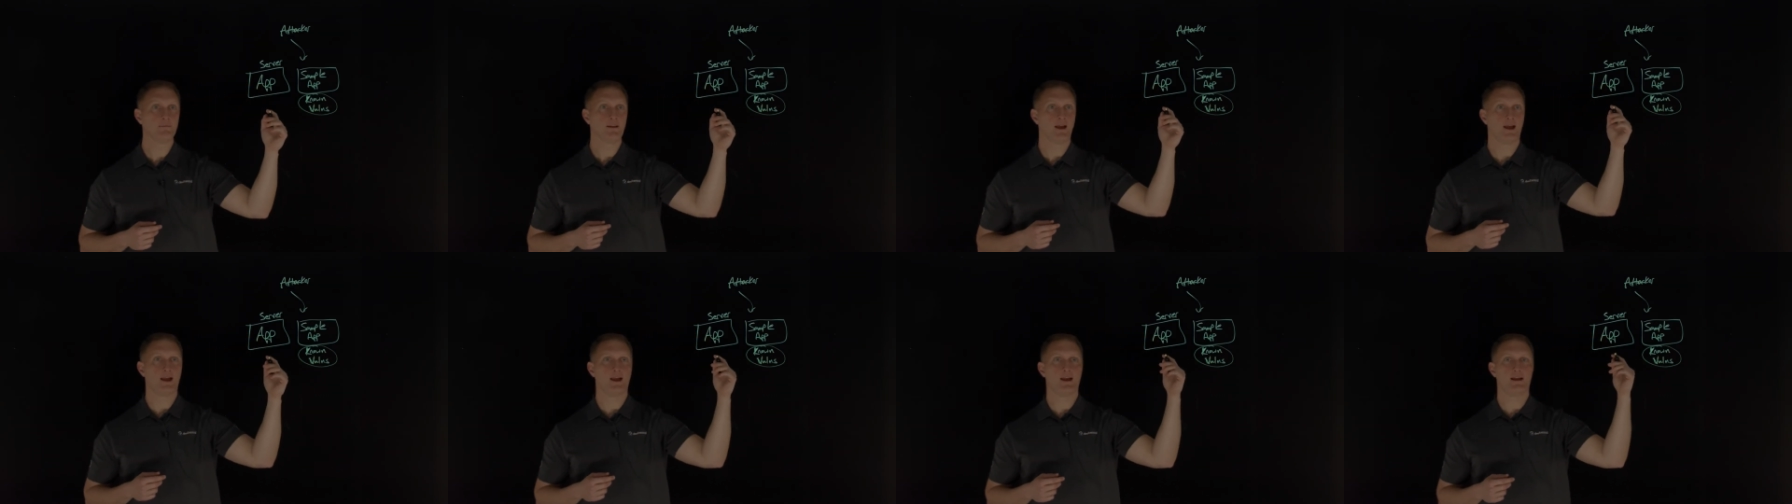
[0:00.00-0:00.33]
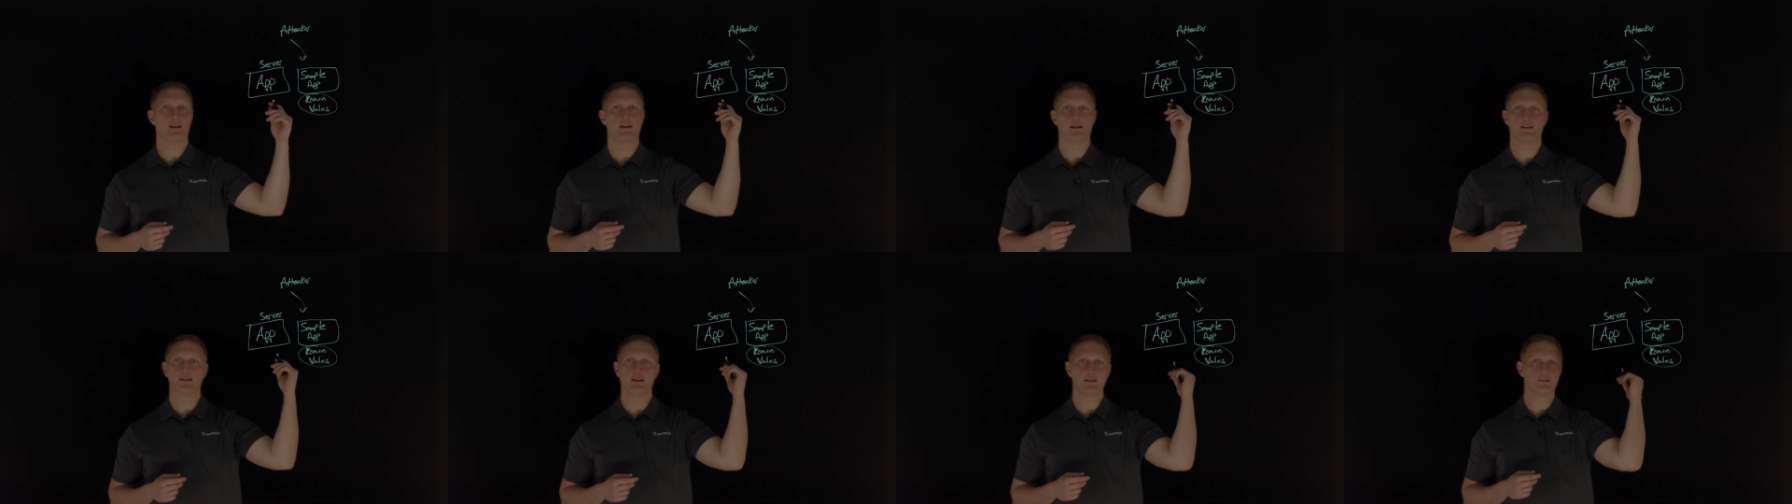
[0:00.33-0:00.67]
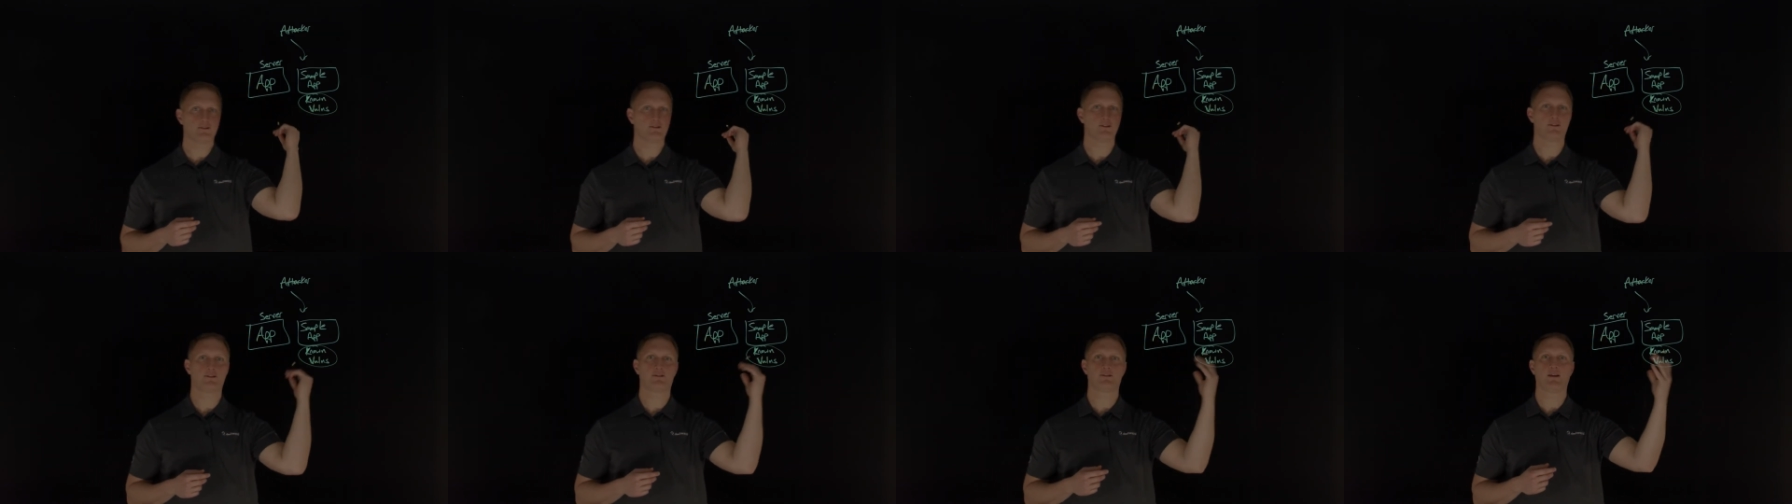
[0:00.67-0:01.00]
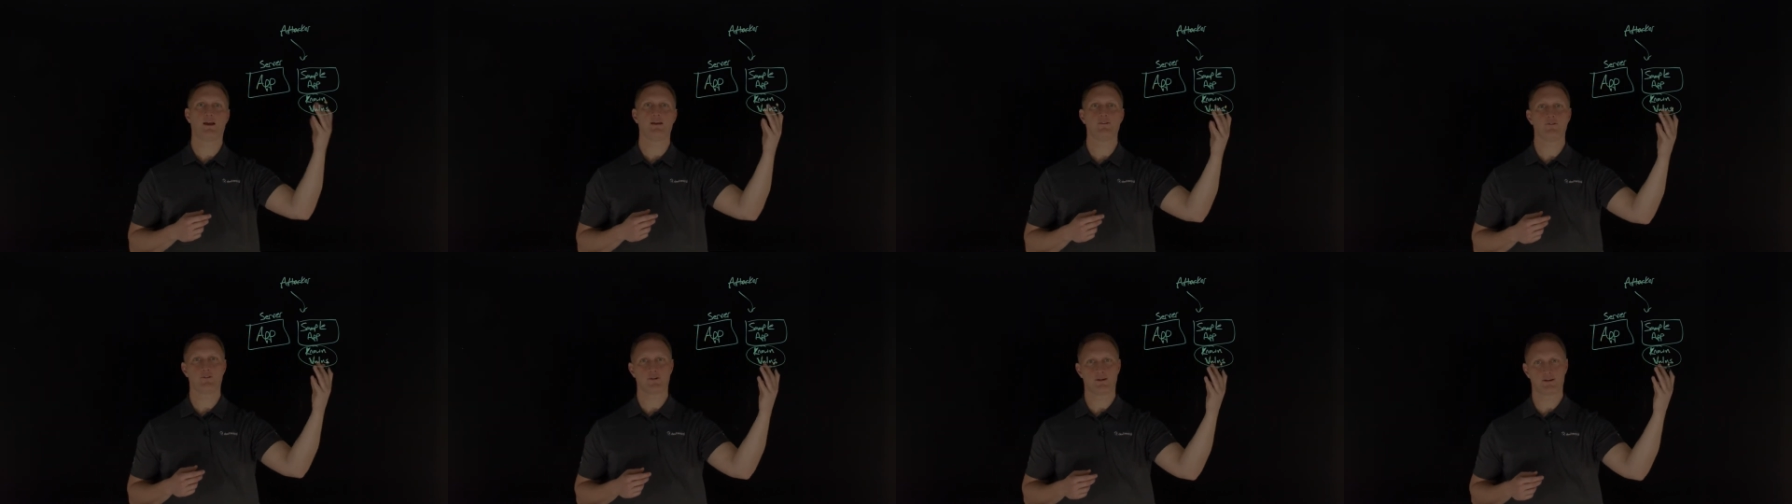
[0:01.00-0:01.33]
And let's just
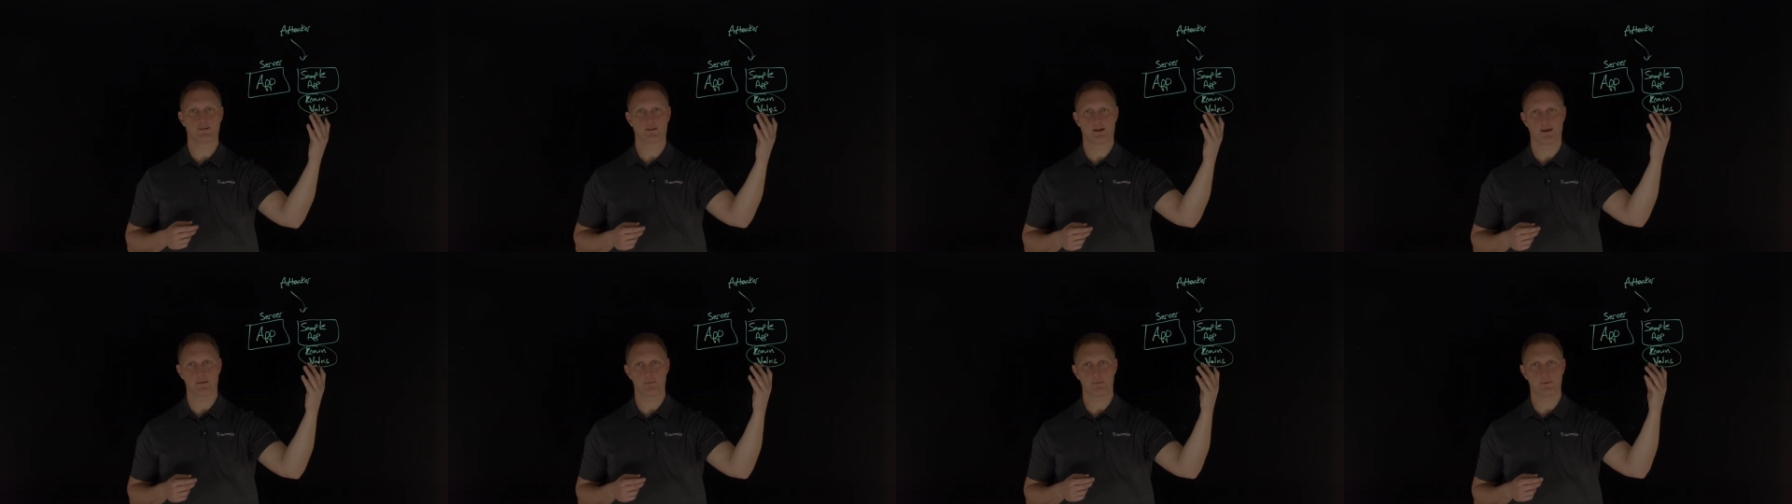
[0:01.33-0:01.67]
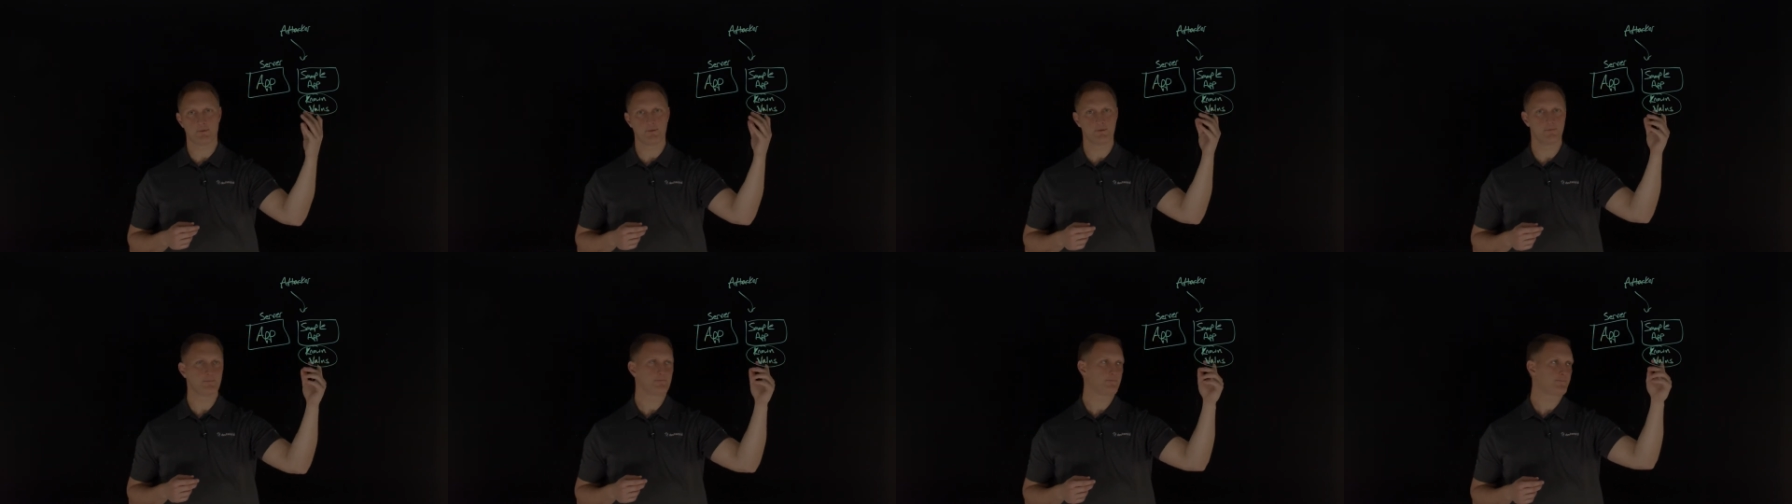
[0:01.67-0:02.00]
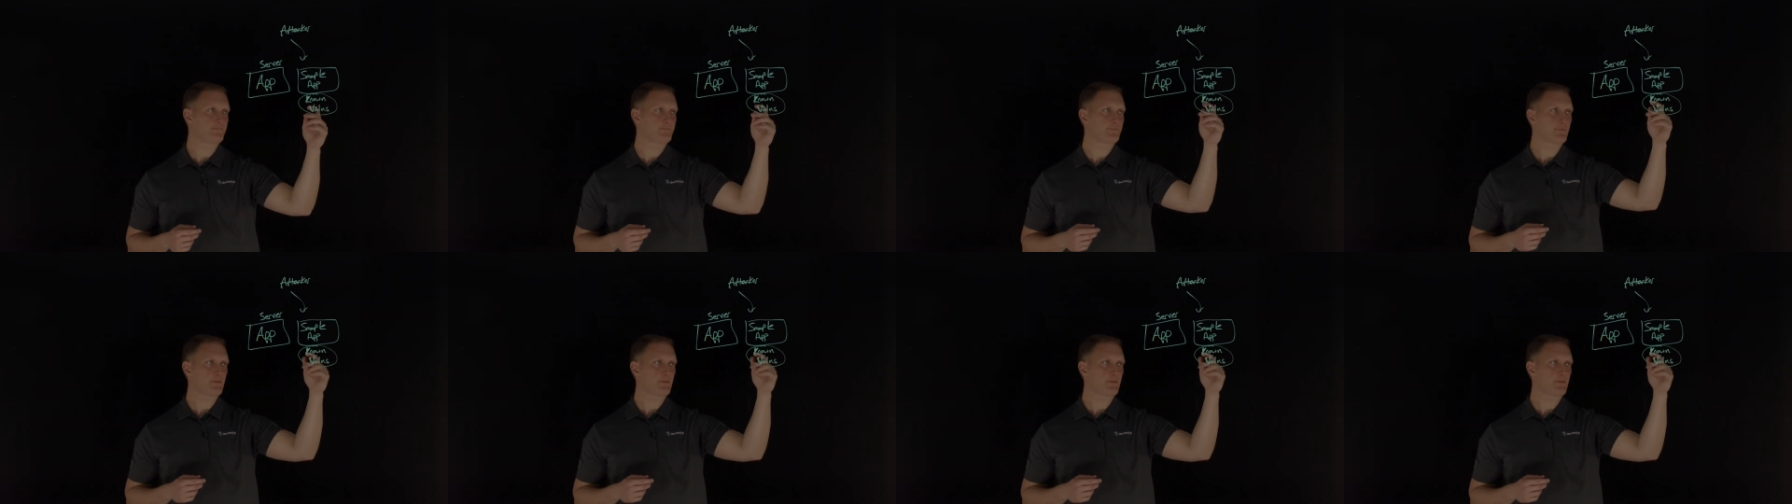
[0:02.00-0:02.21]
say, for example,